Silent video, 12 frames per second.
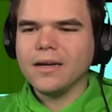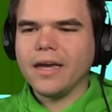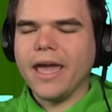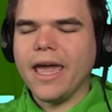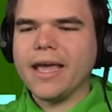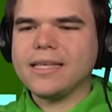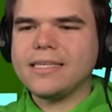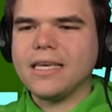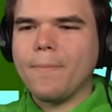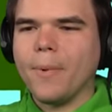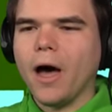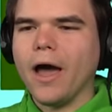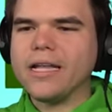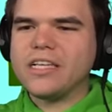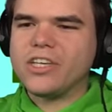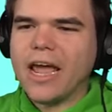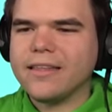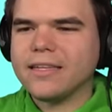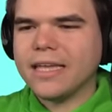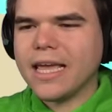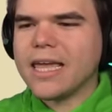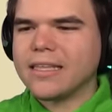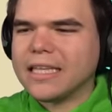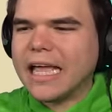He it's your it. boy Jake to the
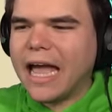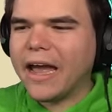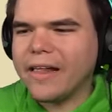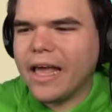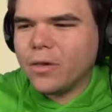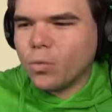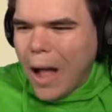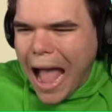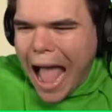E to the L L Y.